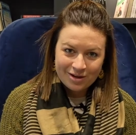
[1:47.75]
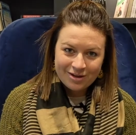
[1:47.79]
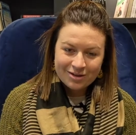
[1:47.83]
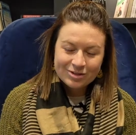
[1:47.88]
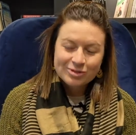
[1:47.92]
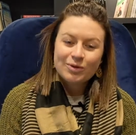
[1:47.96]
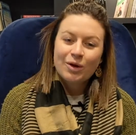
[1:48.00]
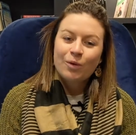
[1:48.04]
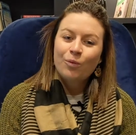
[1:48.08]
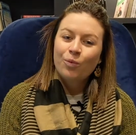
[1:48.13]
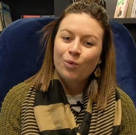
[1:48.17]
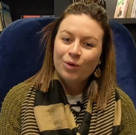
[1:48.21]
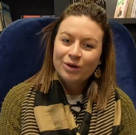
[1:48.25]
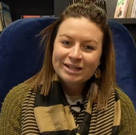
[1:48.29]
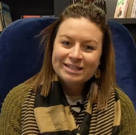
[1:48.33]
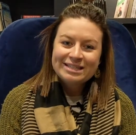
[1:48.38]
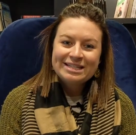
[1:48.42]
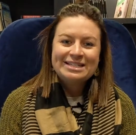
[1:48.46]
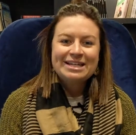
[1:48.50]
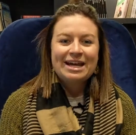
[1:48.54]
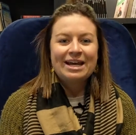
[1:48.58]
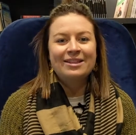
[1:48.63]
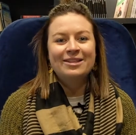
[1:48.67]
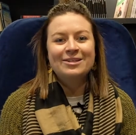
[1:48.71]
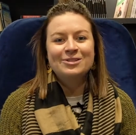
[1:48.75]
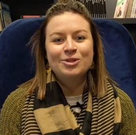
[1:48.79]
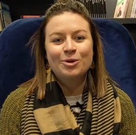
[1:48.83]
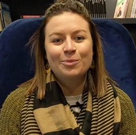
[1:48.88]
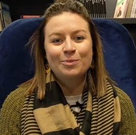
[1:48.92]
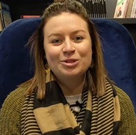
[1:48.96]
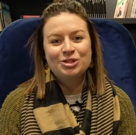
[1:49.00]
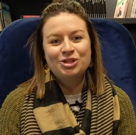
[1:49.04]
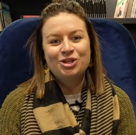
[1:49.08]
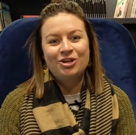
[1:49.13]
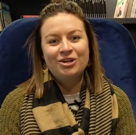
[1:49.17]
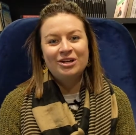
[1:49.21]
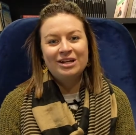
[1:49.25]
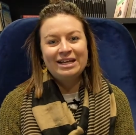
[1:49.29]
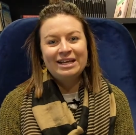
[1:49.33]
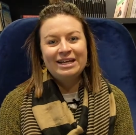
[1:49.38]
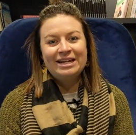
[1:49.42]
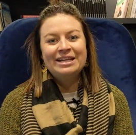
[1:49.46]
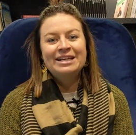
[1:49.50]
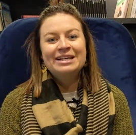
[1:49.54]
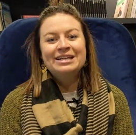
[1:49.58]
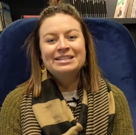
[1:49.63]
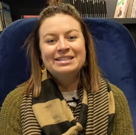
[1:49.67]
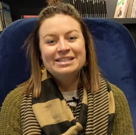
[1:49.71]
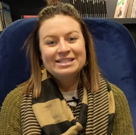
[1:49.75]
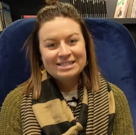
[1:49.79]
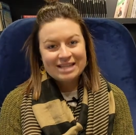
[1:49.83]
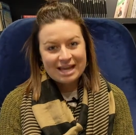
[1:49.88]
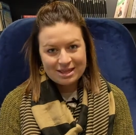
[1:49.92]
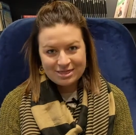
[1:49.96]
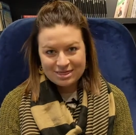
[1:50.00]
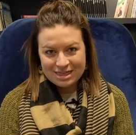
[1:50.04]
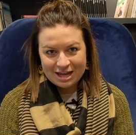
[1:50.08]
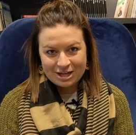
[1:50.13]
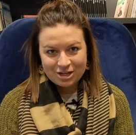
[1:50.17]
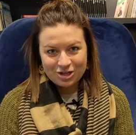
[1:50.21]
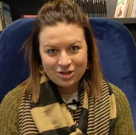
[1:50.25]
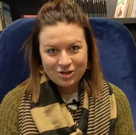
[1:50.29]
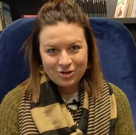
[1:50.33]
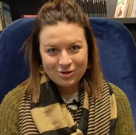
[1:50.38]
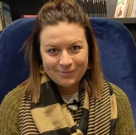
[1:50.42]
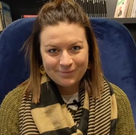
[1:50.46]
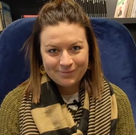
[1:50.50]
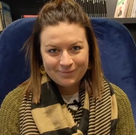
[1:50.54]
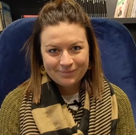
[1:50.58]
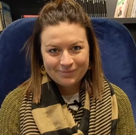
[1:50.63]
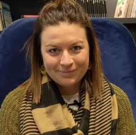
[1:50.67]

so I wanted to take this opportunity to say thank you.